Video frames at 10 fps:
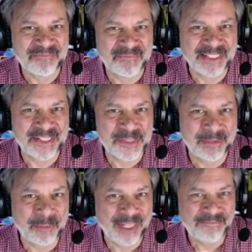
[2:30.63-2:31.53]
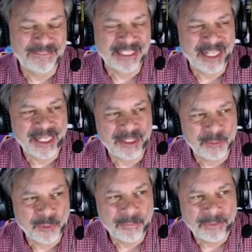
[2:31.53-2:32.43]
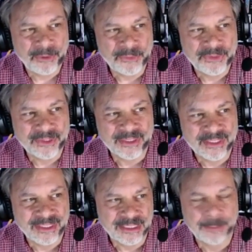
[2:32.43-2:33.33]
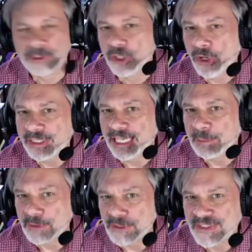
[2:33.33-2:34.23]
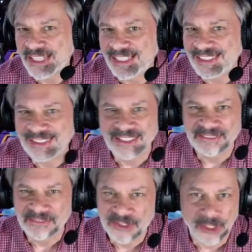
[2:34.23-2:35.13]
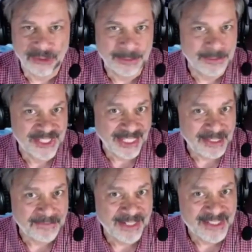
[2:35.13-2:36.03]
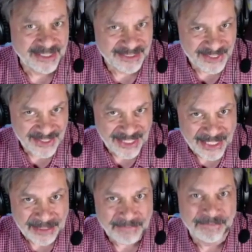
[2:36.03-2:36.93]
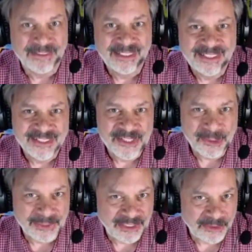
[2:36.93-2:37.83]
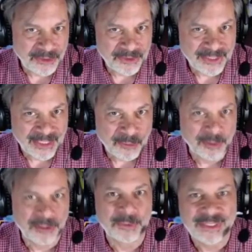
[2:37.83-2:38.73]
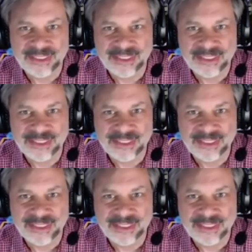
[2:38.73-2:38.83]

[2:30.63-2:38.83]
because my wife and I were both collectible card gamers, and I called up Steve and I said, Steve, so I hear you're doing Inwo.